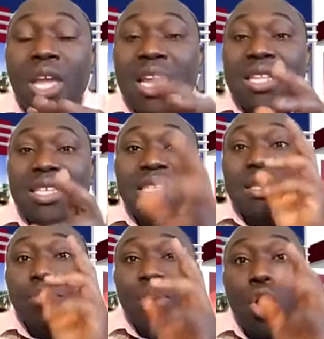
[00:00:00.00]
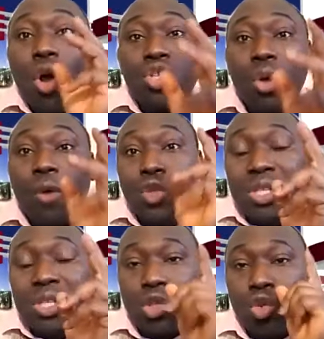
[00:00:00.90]
it is because of
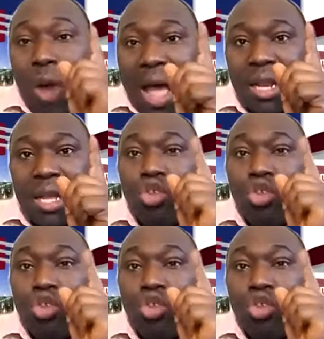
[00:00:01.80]
two things. One,